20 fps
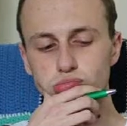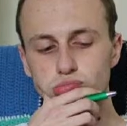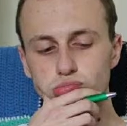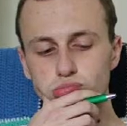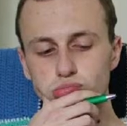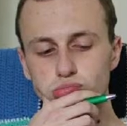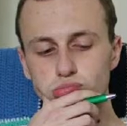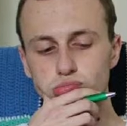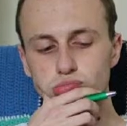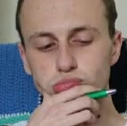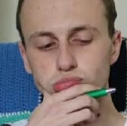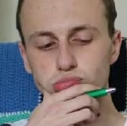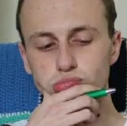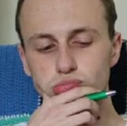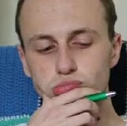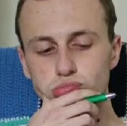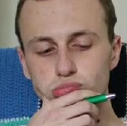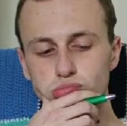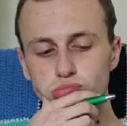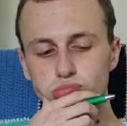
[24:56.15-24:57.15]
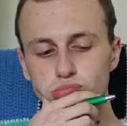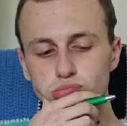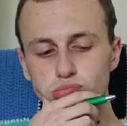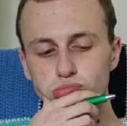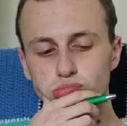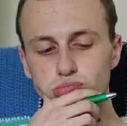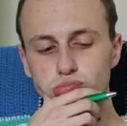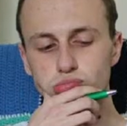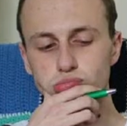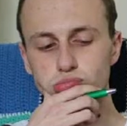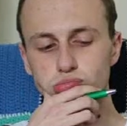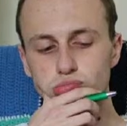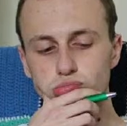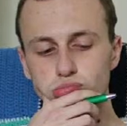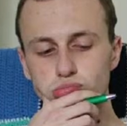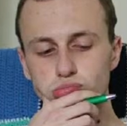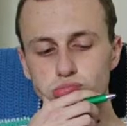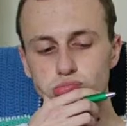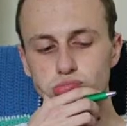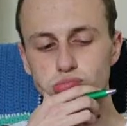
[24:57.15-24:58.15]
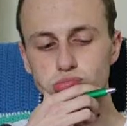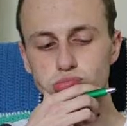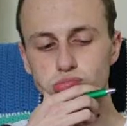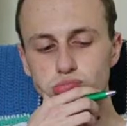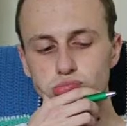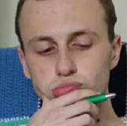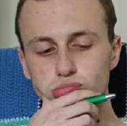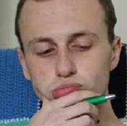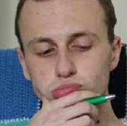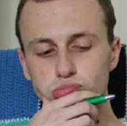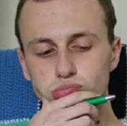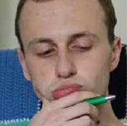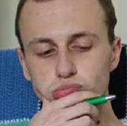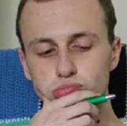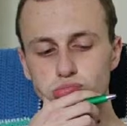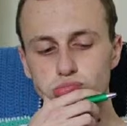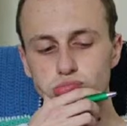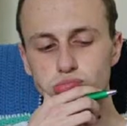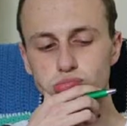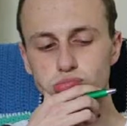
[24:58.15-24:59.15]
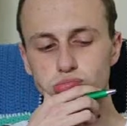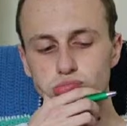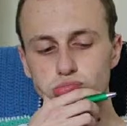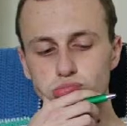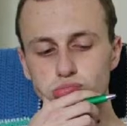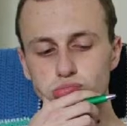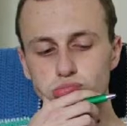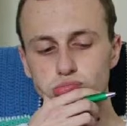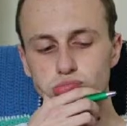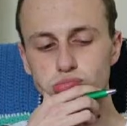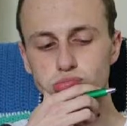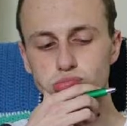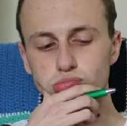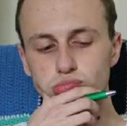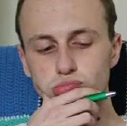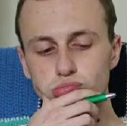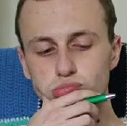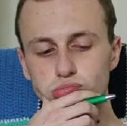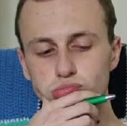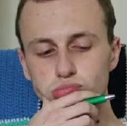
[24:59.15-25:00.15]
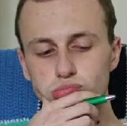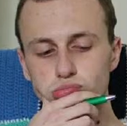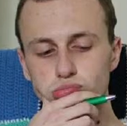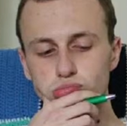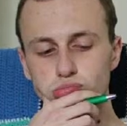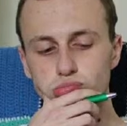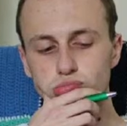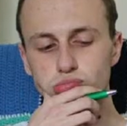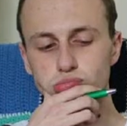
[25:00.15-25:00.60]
I mean, New Mexico, we're touching the corner of it even.